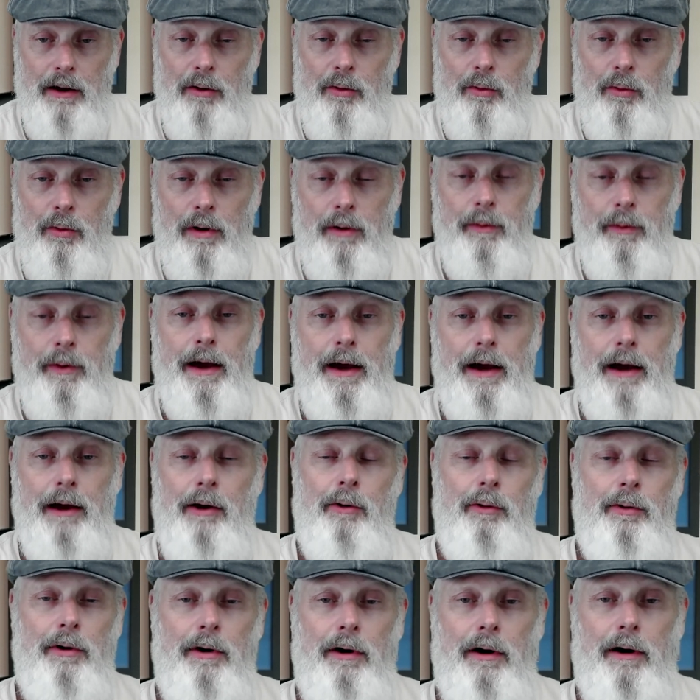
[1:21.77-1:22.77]
What do we got
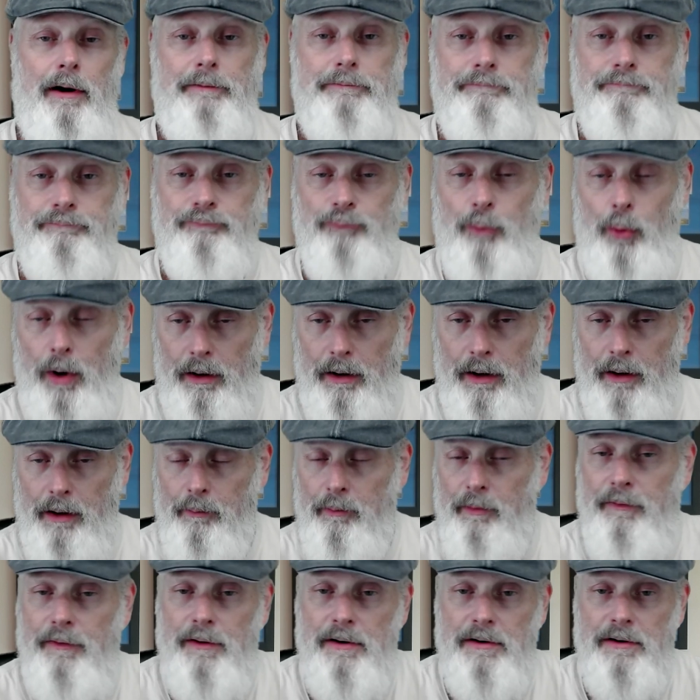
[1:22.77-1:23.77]
going on? Well, let
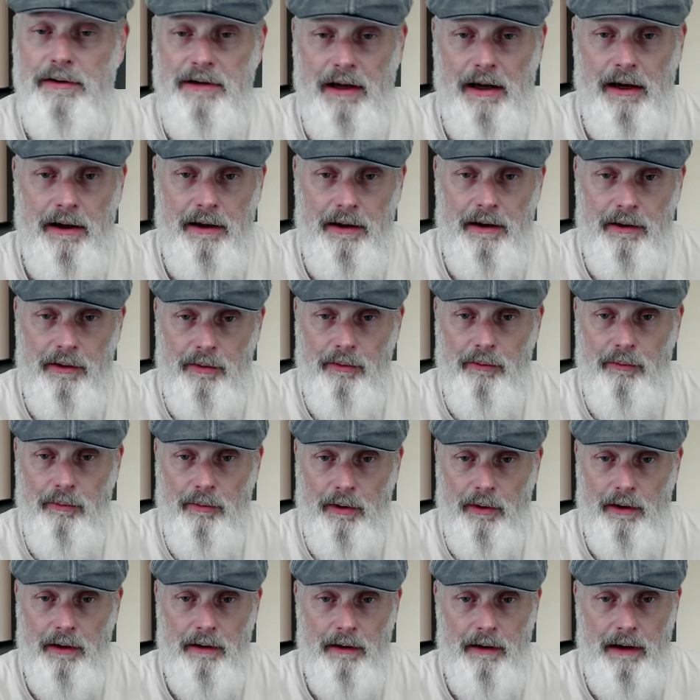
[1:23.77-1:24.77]
me first tell you
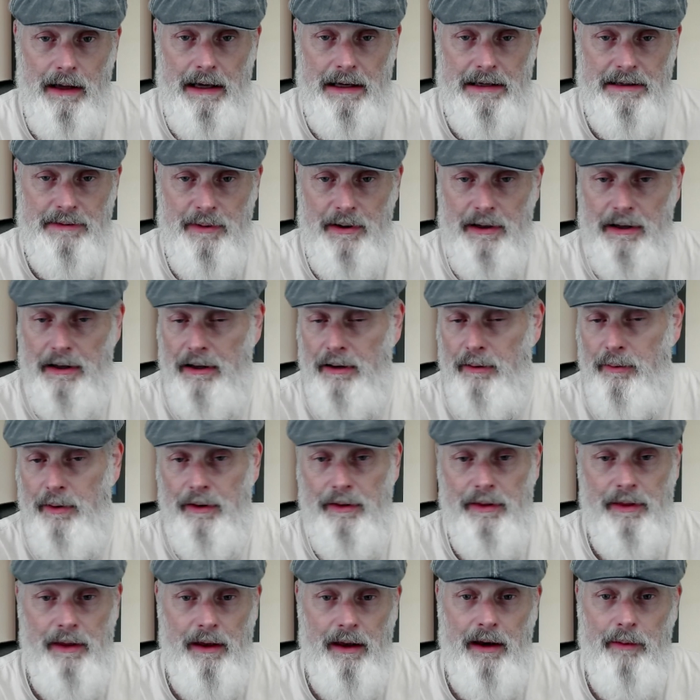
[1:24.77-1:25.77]
what has me a little bit
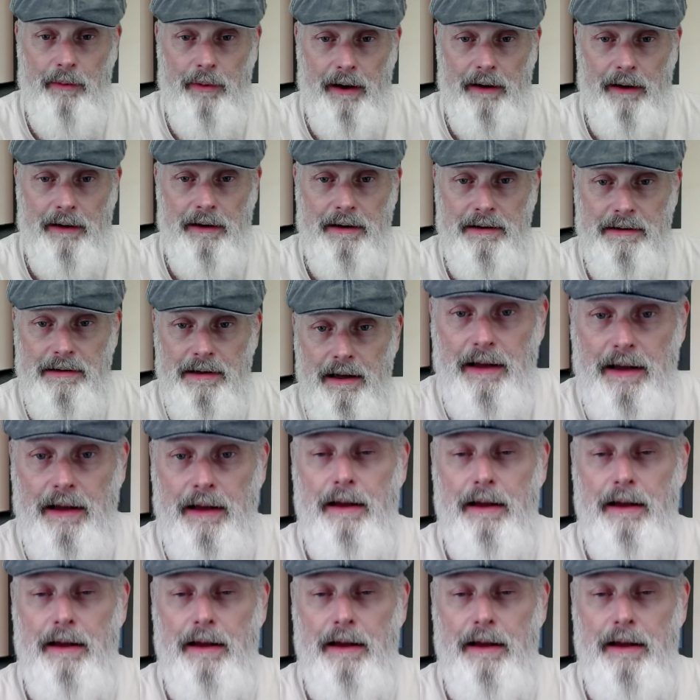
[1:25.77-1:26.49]
thinking about this.